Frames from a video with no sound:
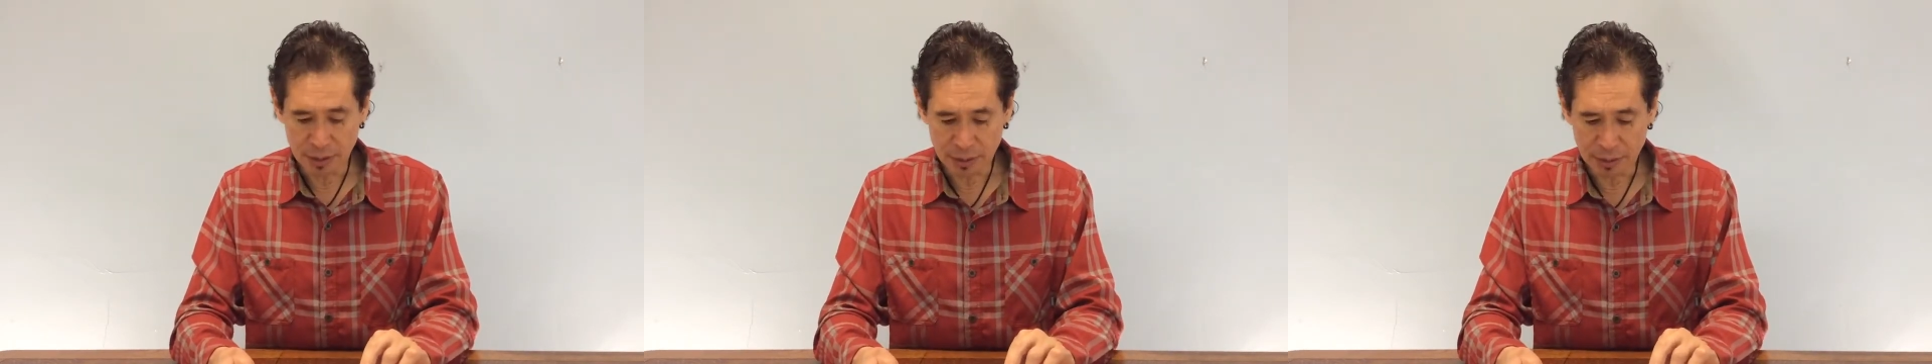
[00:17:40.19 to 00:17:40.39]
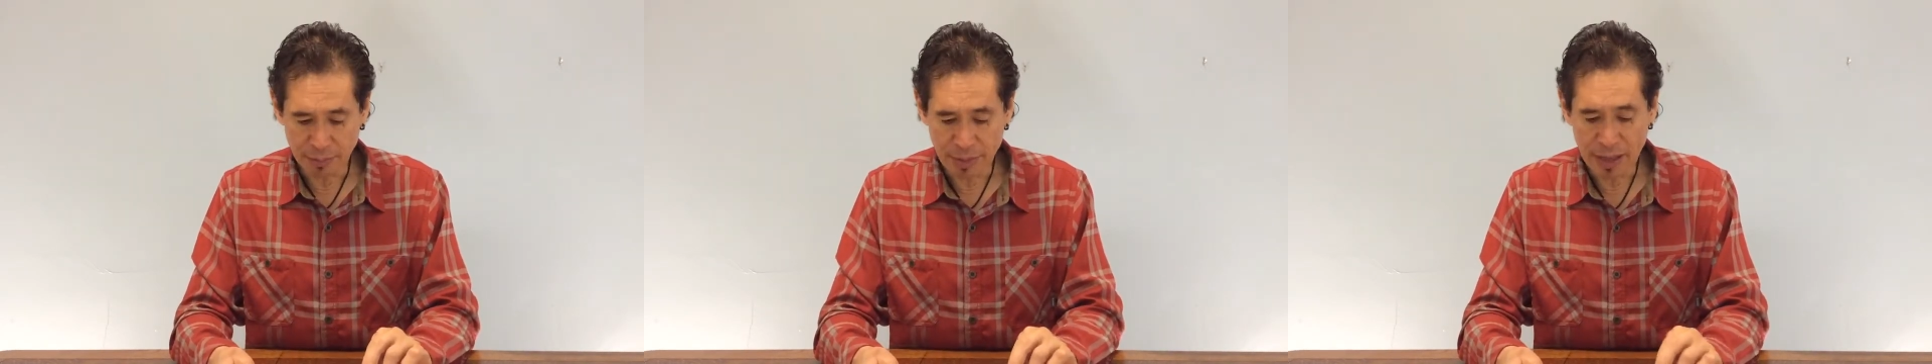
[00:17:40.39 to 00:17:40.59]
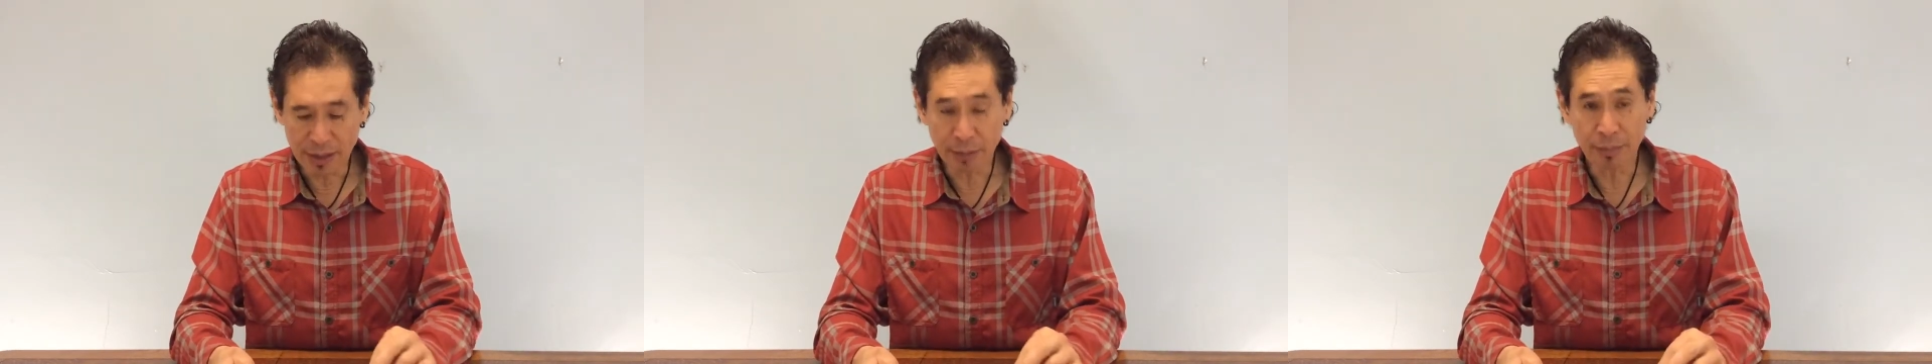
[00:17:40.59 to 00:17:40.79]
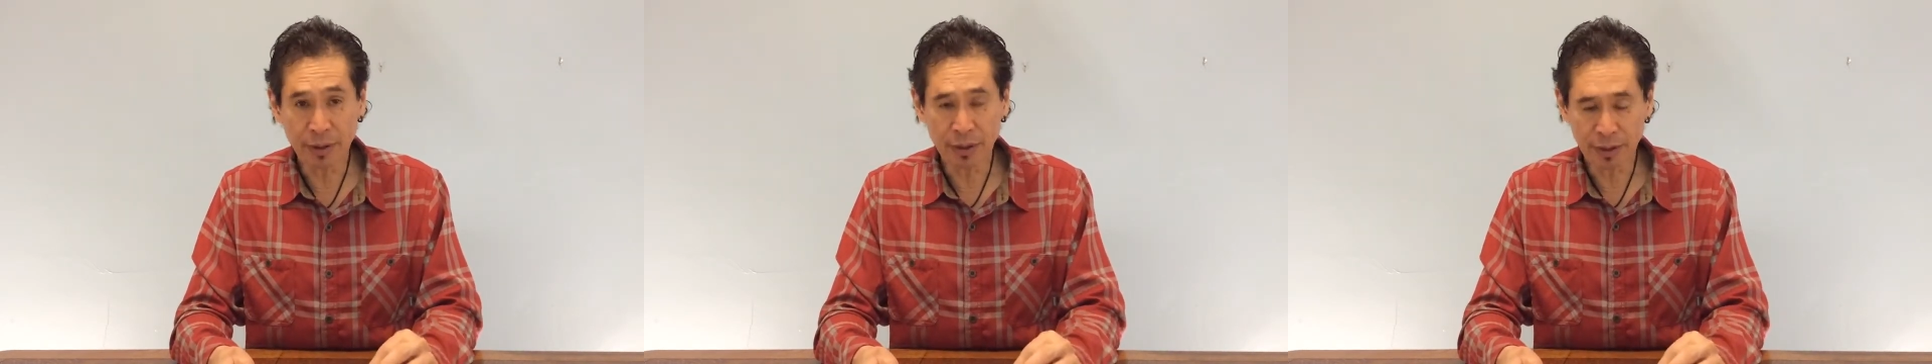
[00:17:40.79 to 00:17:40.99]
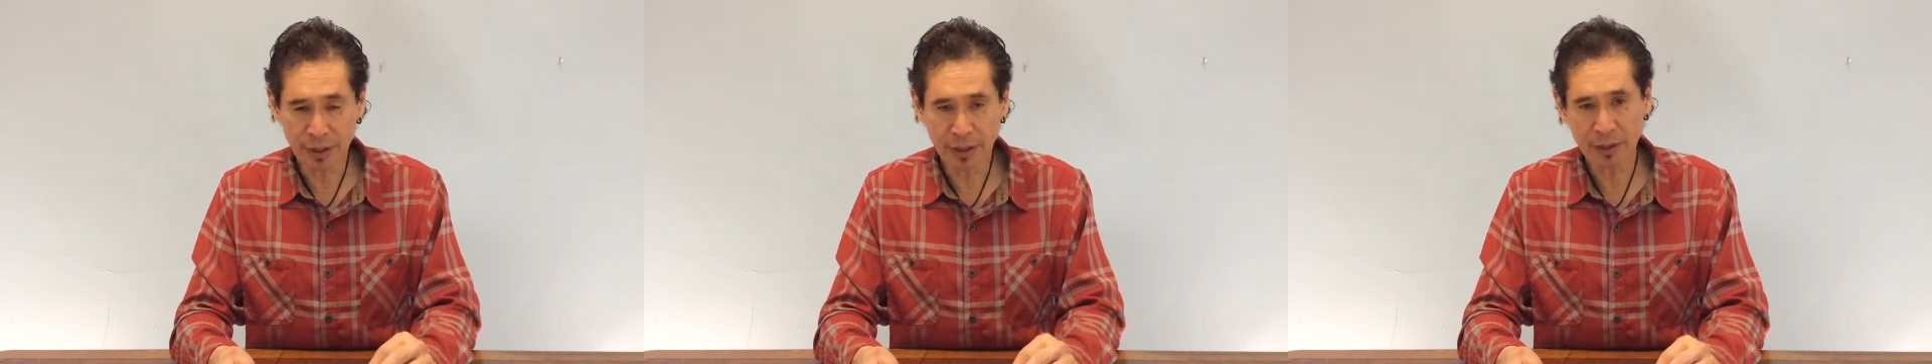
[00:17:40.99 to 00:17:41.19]

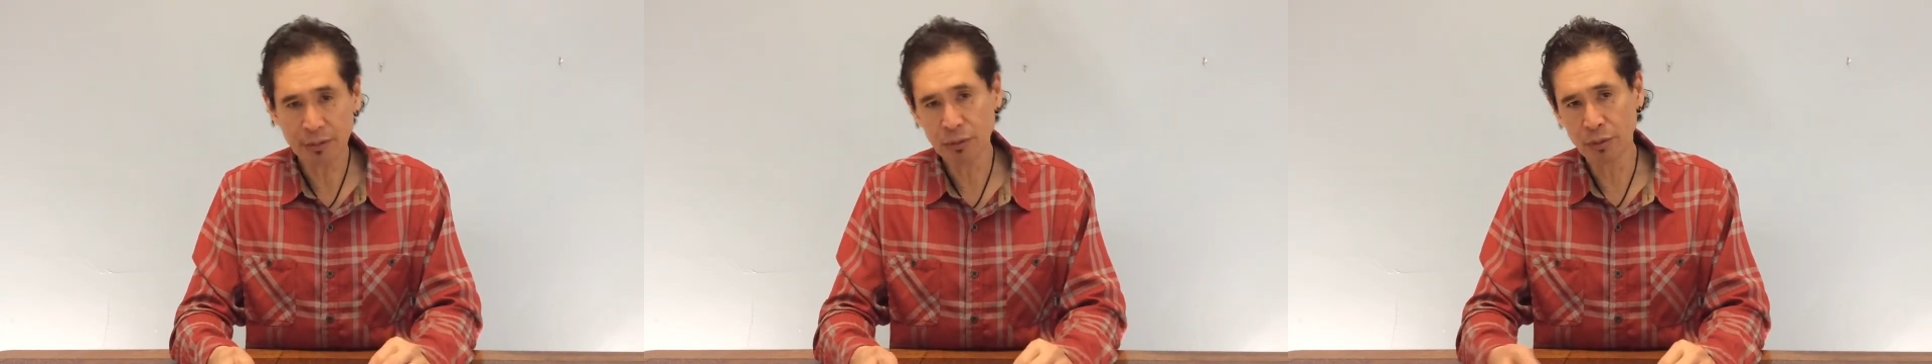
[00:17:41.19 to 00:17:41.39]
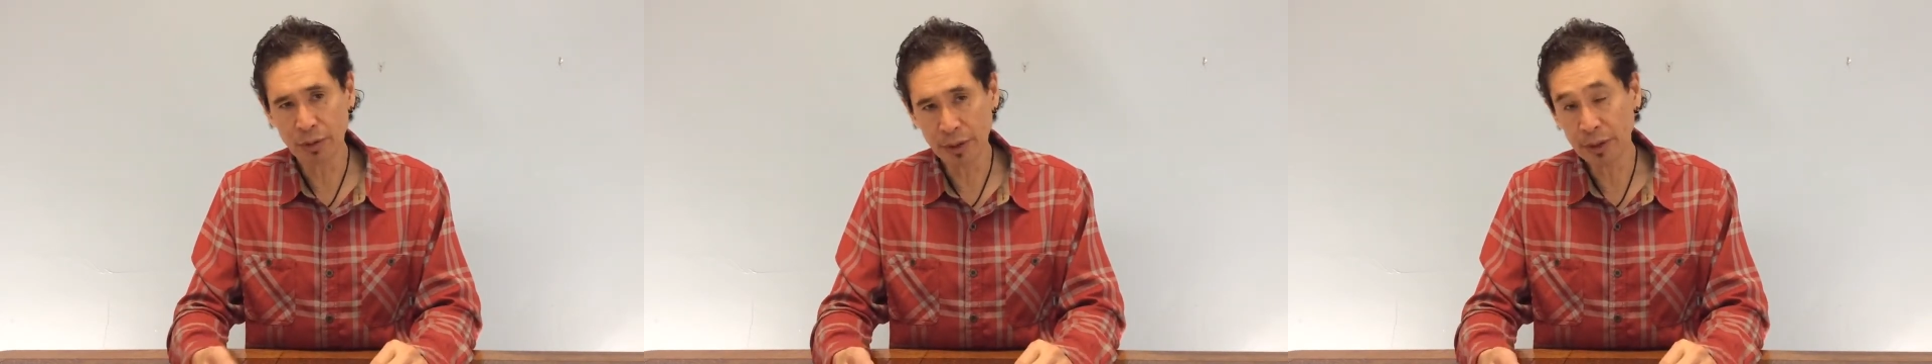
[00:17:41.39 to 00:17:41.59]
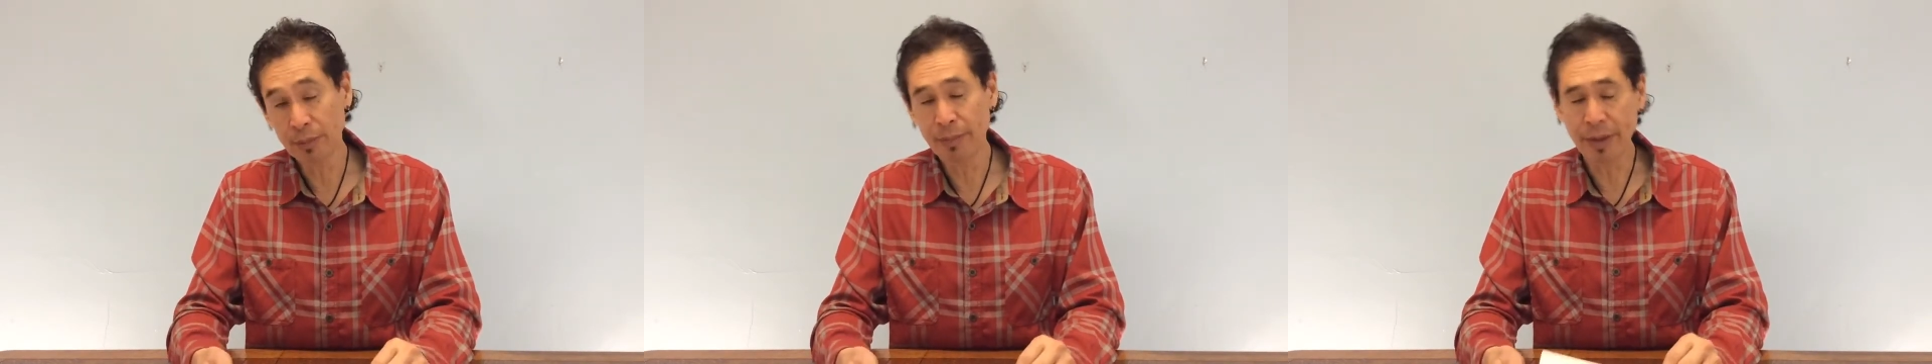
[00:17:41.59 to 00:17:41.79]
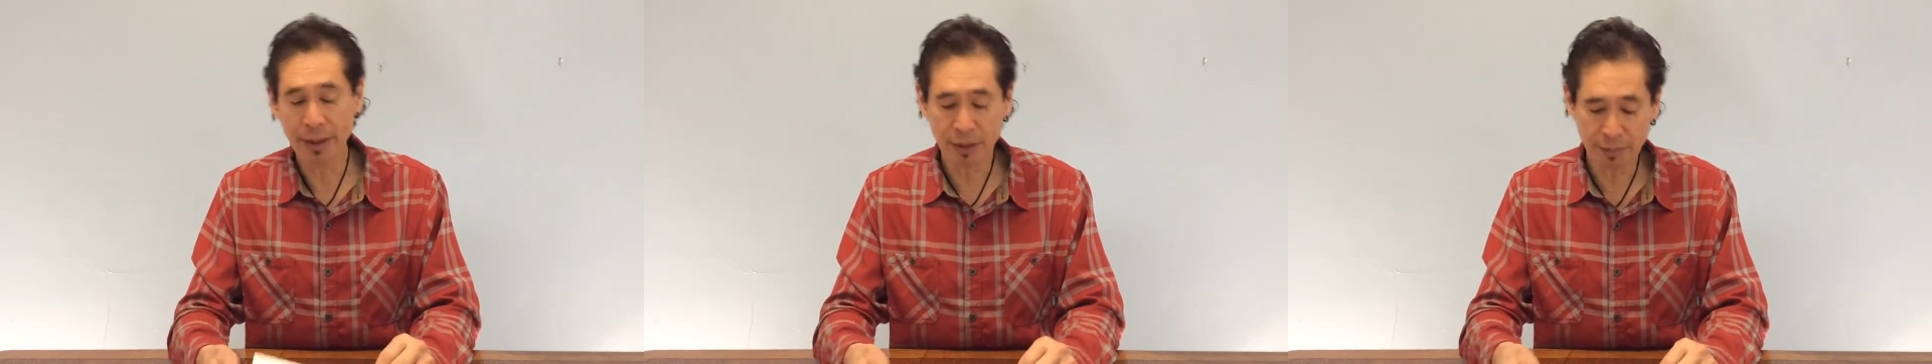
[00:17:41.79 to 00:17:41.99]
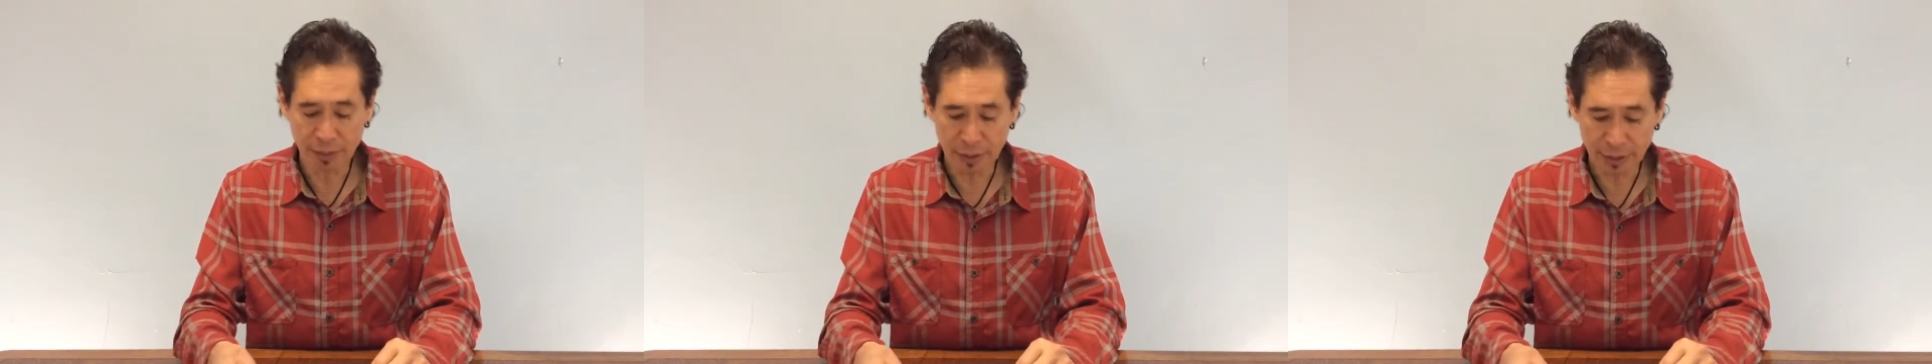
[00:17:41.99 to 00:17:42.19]
compatibility or
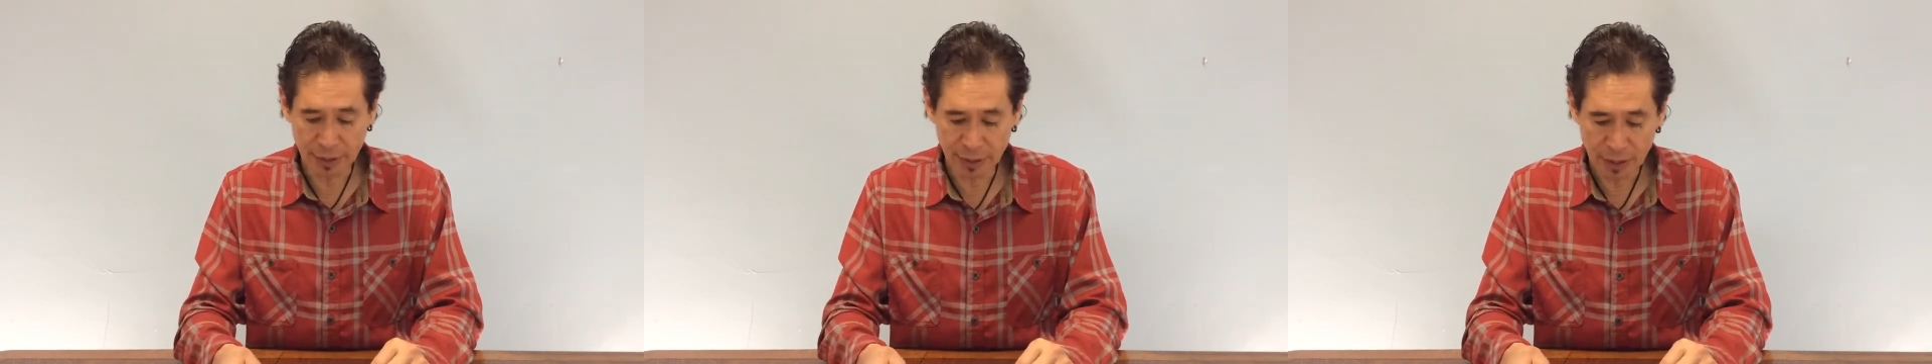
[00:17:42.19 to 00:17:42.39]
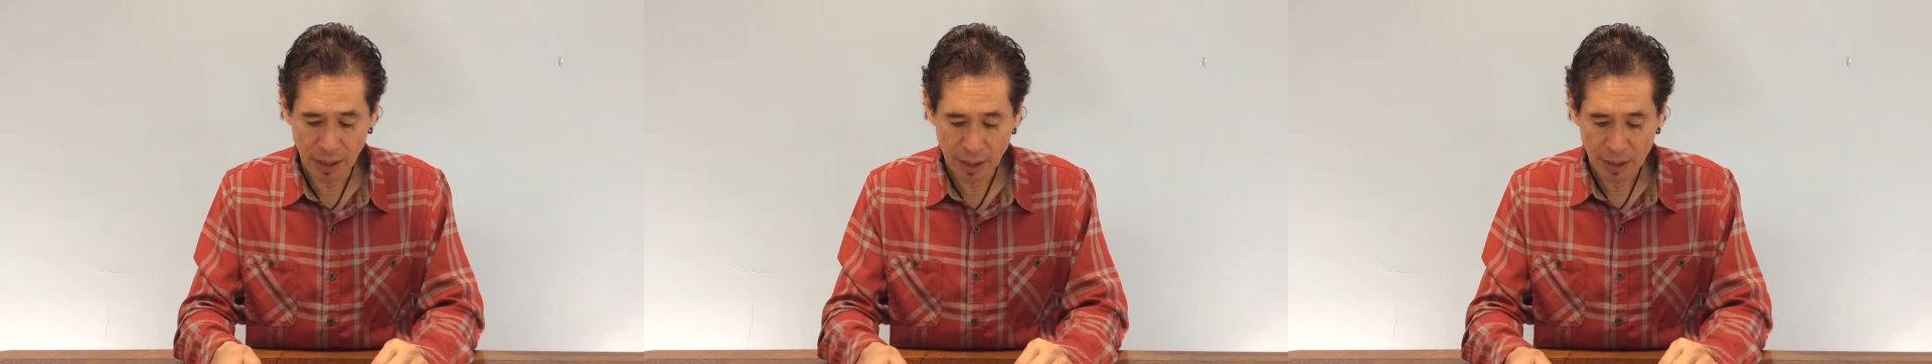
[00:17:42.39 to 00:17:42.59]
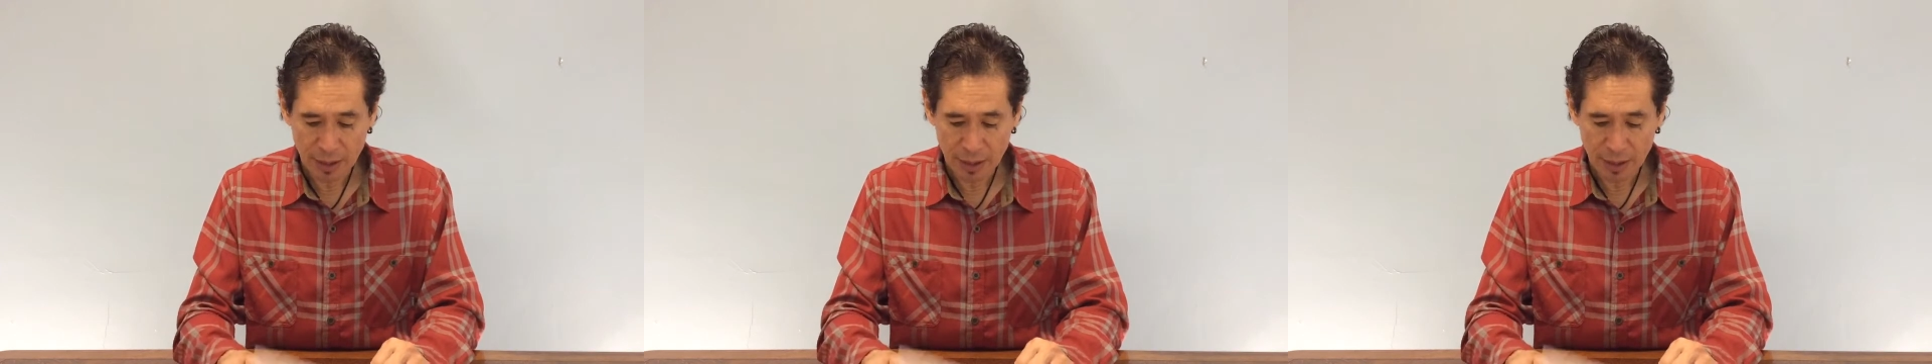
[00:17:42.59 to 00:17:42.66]
incompatibility.